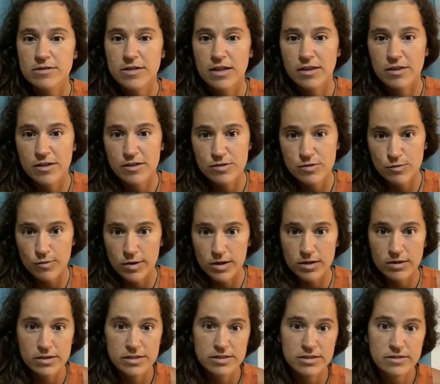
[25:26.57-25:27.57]
and this
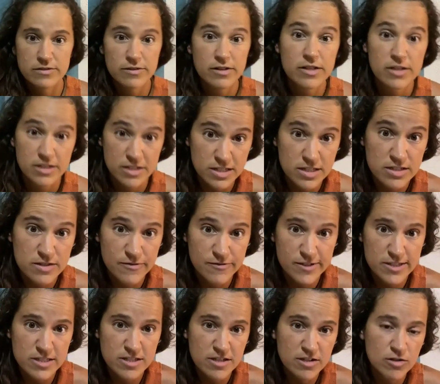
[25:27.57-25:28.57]
world is is
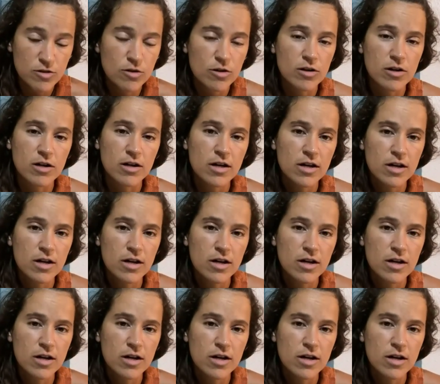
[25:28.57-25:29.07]
physical.